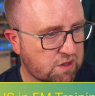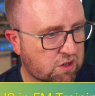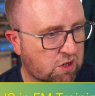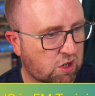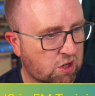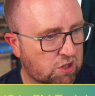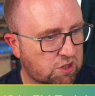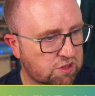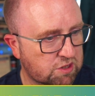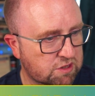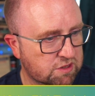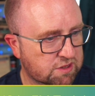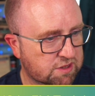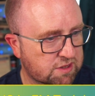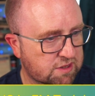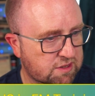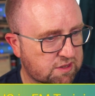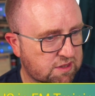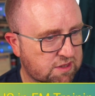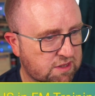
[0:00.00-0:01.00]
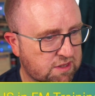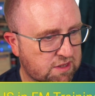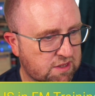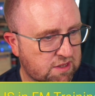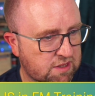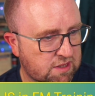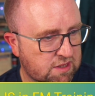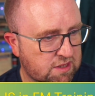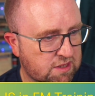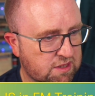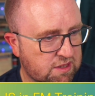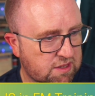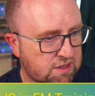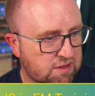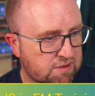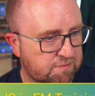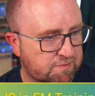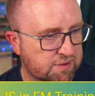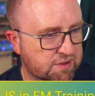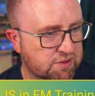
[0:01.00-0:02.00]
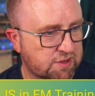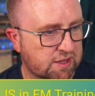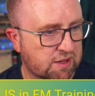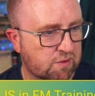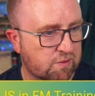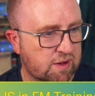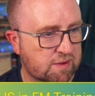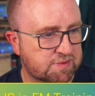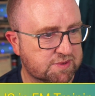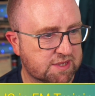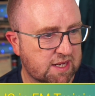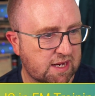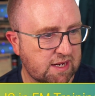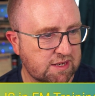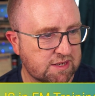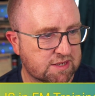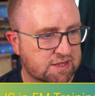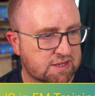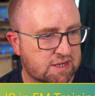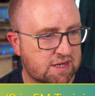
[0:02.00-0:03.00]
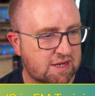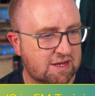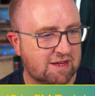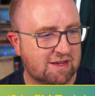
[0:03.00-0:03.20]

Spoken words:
called Building a Website